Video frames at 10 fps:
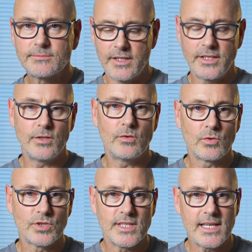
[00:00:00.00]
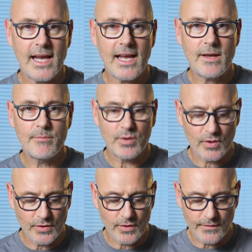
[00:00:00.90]
And then you launch the app
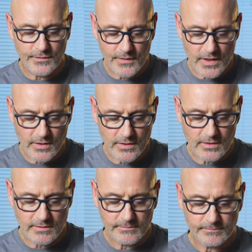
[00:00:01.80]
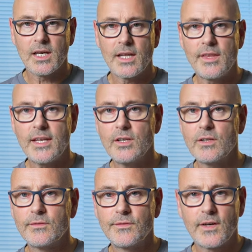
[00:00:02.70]
on your phone and then you
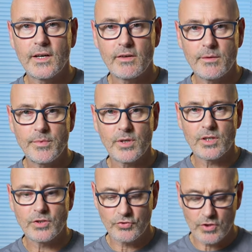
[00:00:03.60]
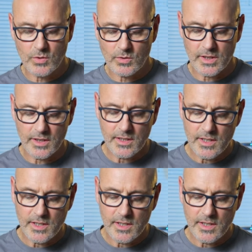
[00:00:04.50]
can fire up your controller.